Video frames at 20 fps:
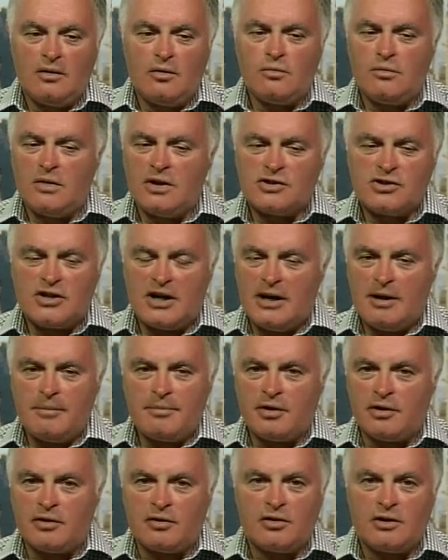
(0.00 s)
Oh, much
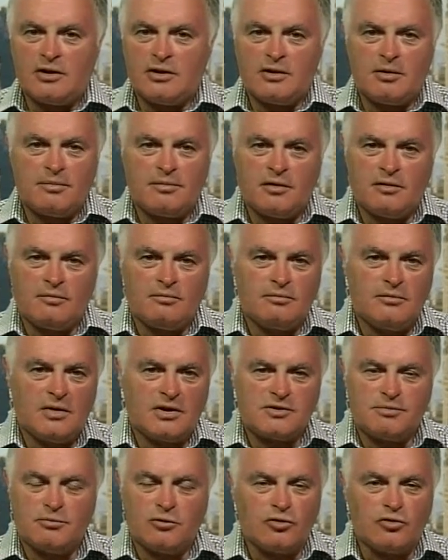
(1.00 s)
happier,
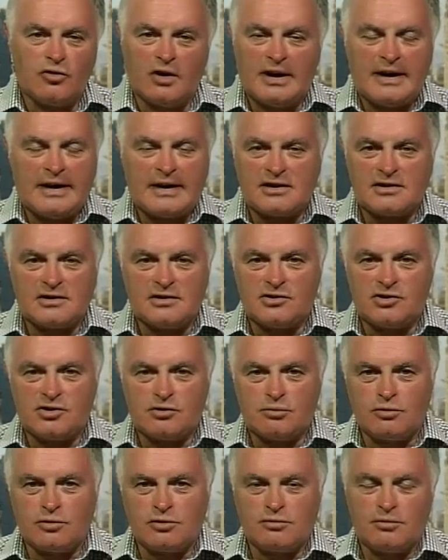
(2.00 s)
much more relaxed than
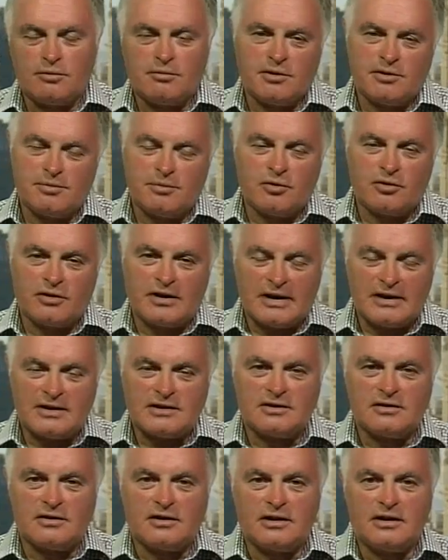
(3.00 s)
she was when we spoke
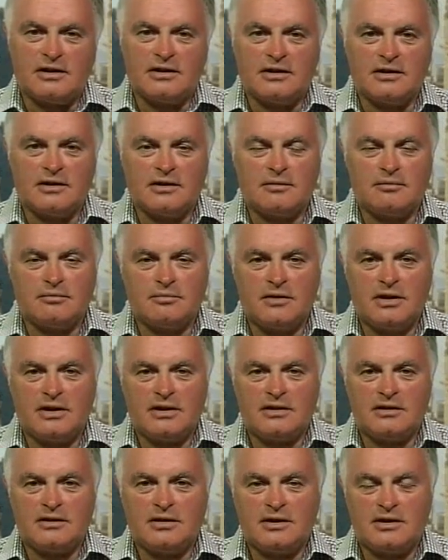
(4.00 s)
yesterday,
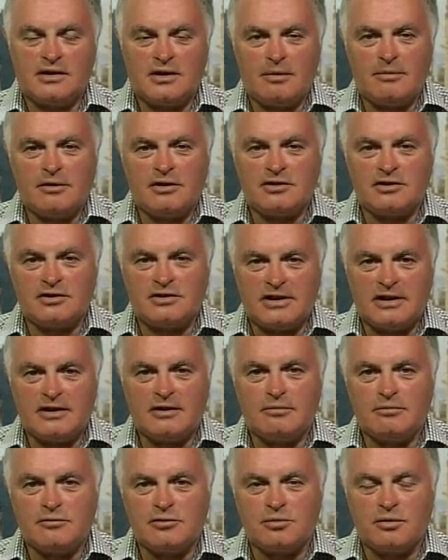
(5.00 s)
and coming to
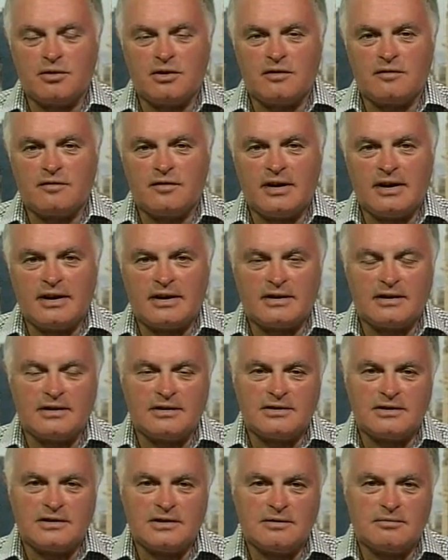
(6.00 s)
terms with the fact
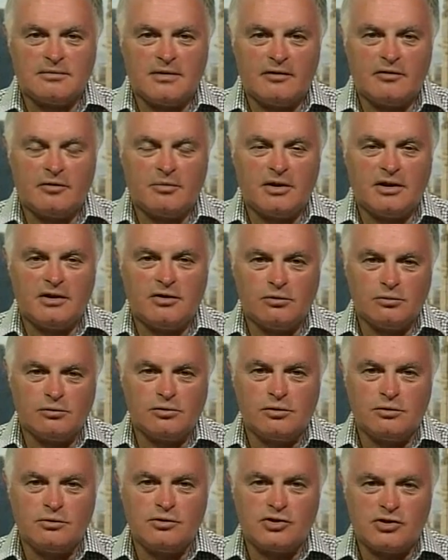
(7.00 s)
that everybody
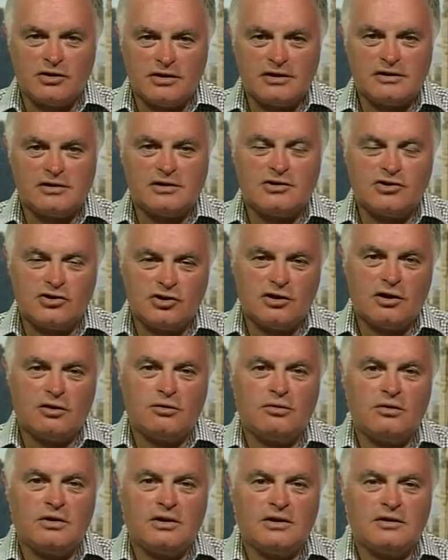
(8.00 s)
knows who she is, and she
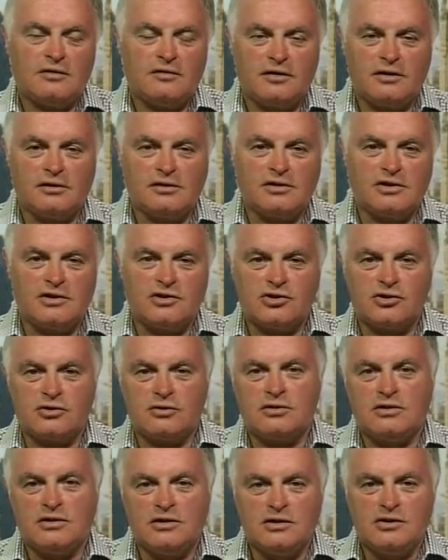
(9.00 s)
now feels that
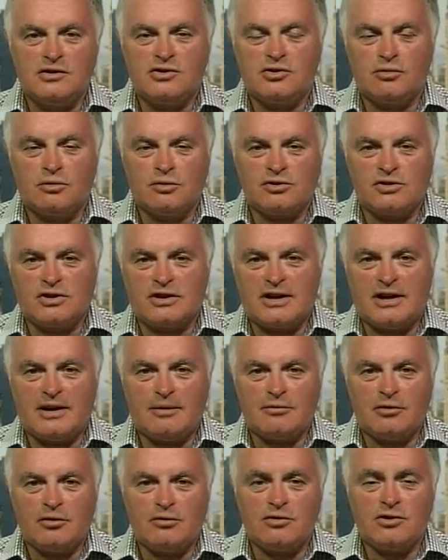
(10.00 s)
she wants to
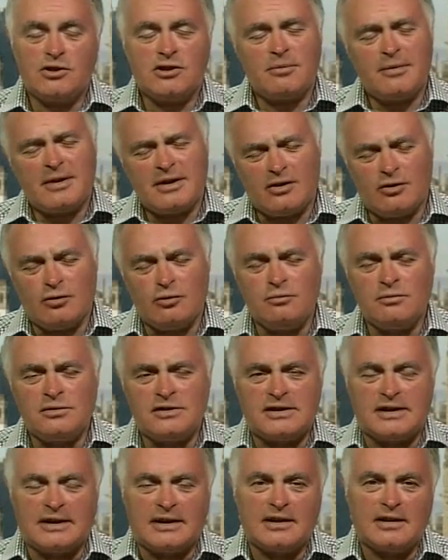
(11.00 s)
calm down. She's a bit
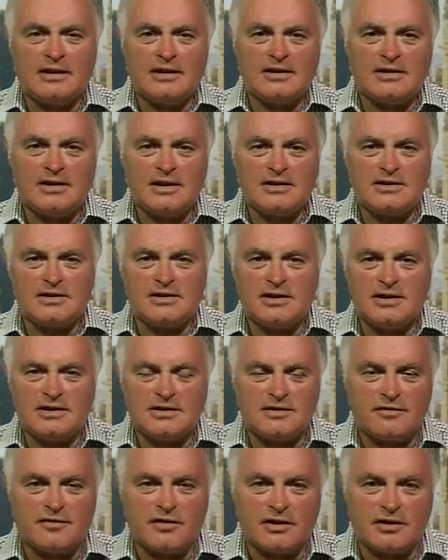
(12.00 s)
homesick,
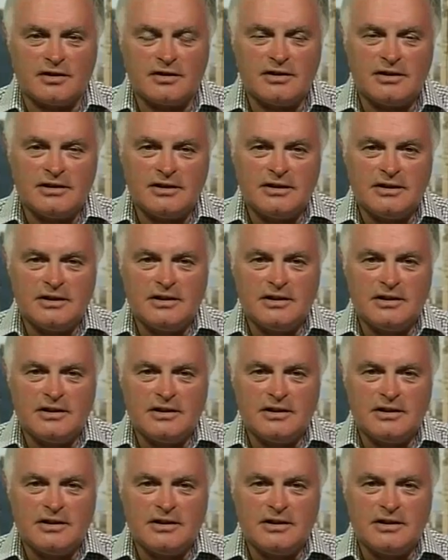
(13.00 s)
that's fair.